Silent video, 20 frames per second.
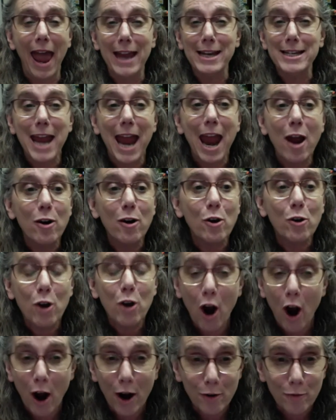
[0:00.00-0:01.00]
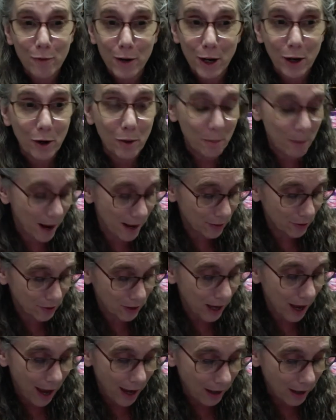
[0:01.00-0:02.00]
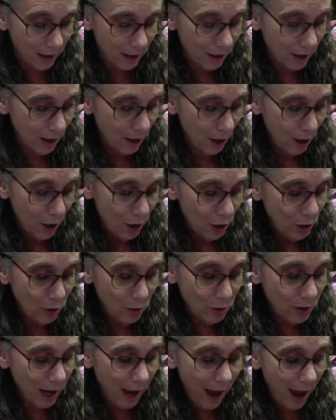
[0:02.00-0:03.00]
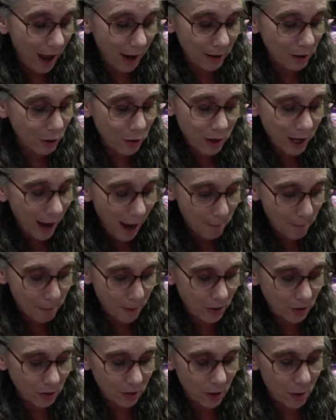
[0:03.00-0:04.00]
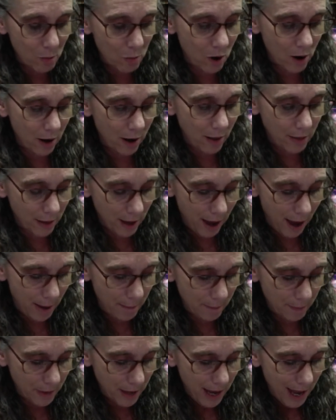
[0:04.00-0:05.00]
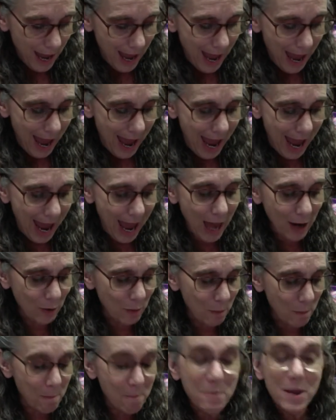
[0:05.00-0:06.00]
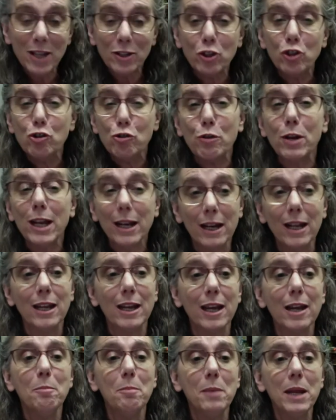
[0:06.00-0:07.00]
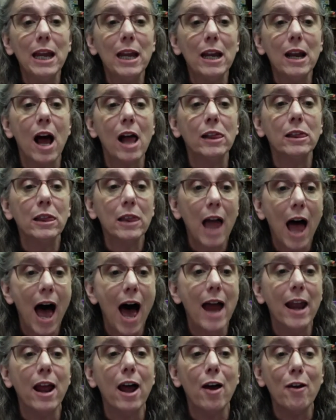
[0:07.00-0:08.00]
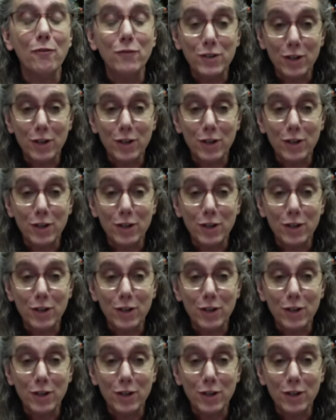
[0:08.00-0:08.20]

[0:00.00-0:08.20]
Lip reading: tarot card reader might say. You can't bust someone on that. And mistreating can mean a lot of